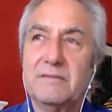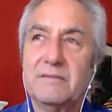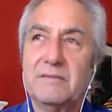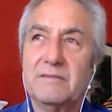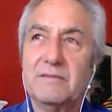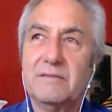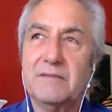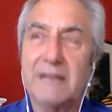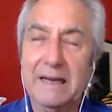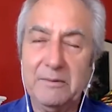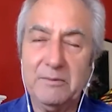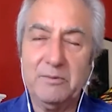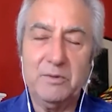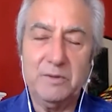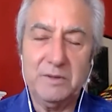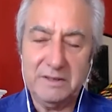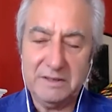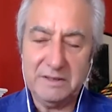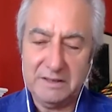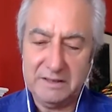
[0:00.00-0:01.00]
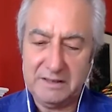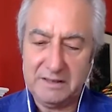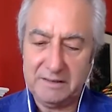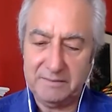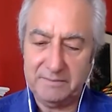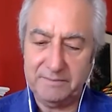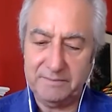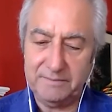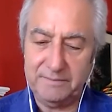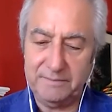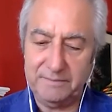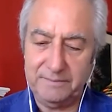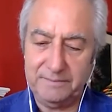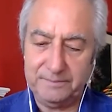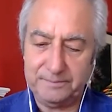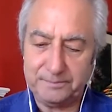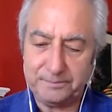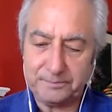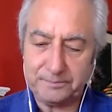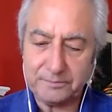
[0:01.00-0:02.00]
that was
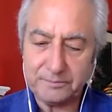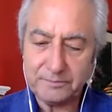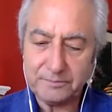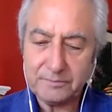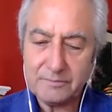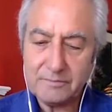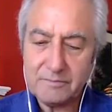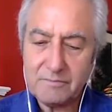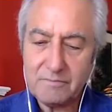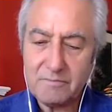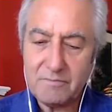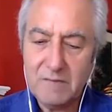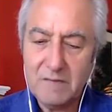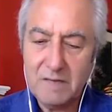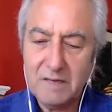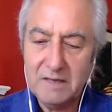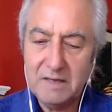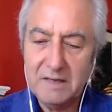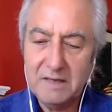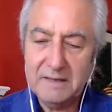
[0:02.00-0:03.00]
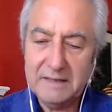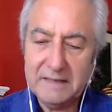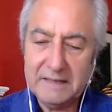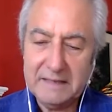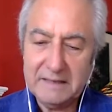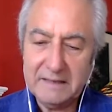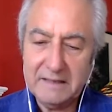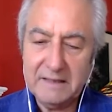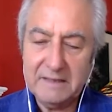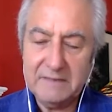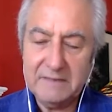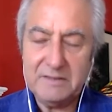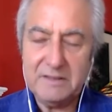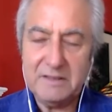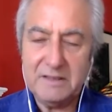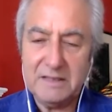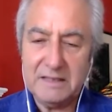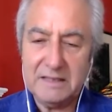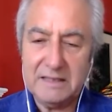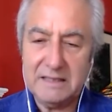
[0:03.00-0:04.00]
that led to
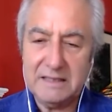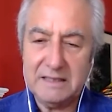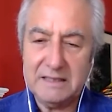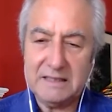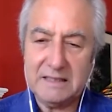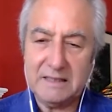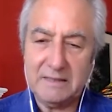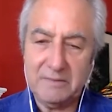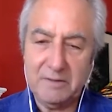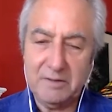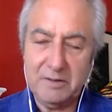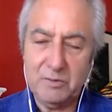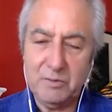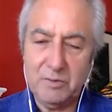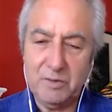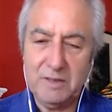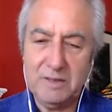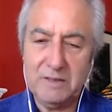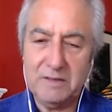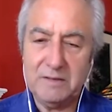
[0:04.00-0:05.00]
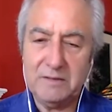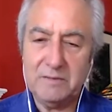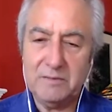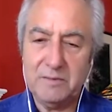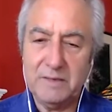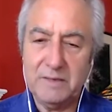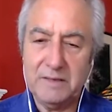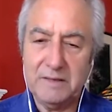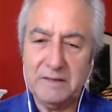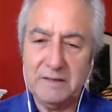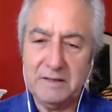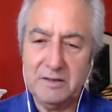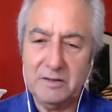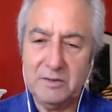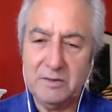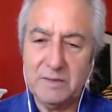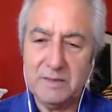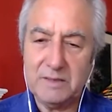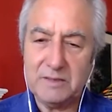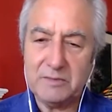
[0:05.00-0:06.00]
1971 when the
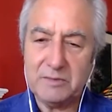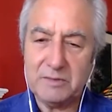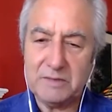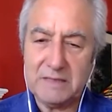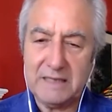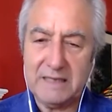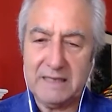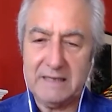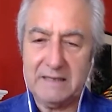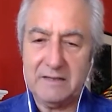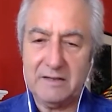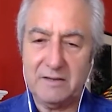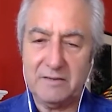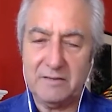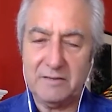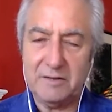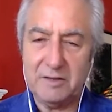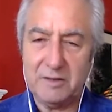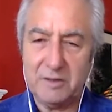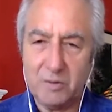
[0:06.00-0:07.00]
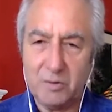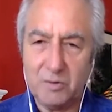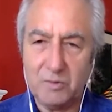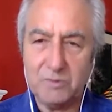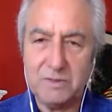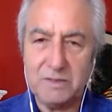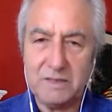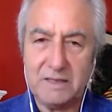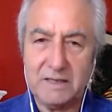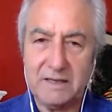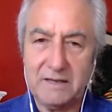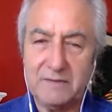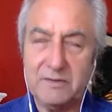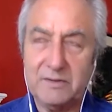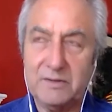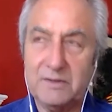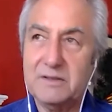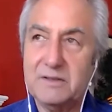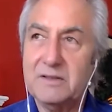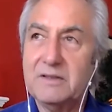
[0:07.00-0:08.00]
US was taken off the gold
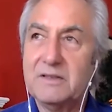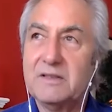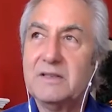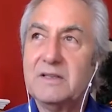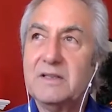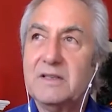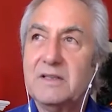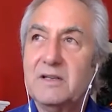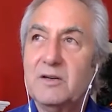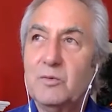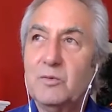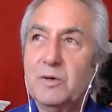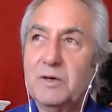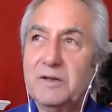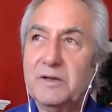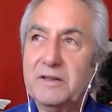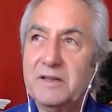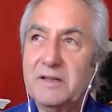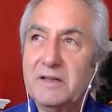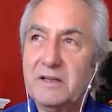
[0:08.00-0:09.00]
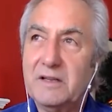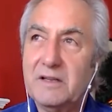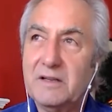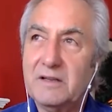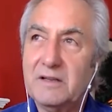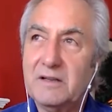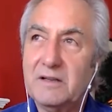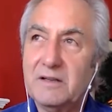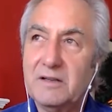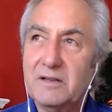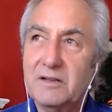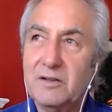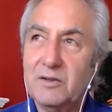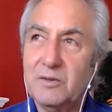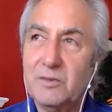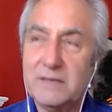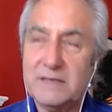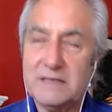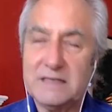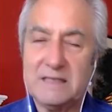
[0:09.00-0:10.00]
standard, where the
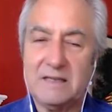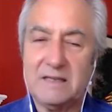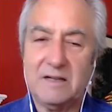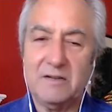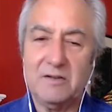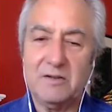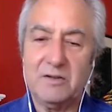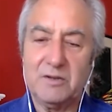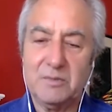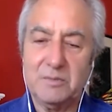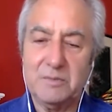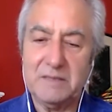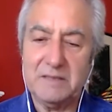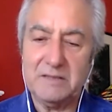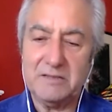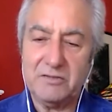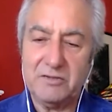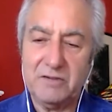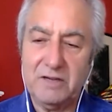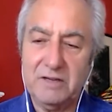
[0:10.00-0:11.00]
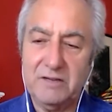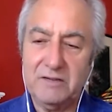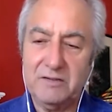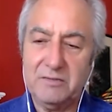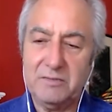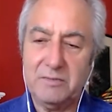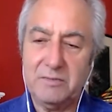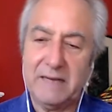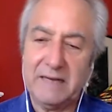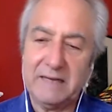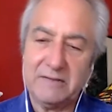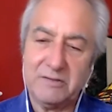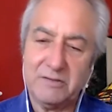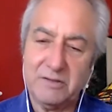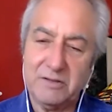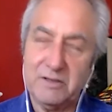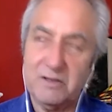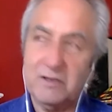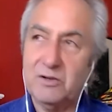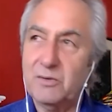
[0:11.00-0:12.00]
US dollar could be exchanged back to
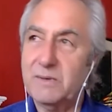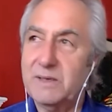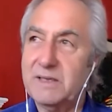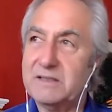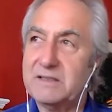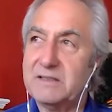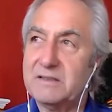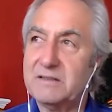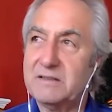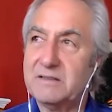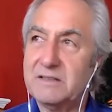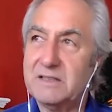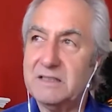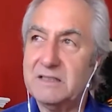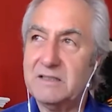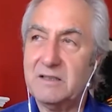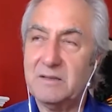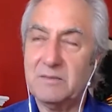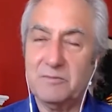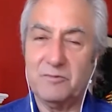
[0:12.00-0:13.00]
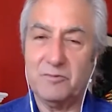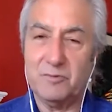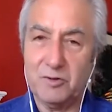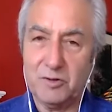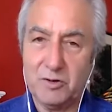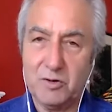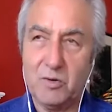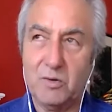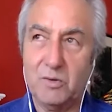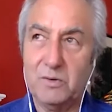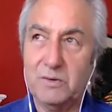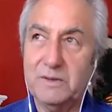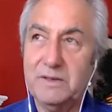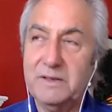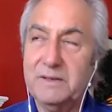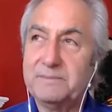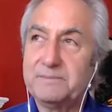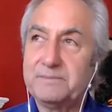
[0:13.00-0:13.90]
the US system for gold.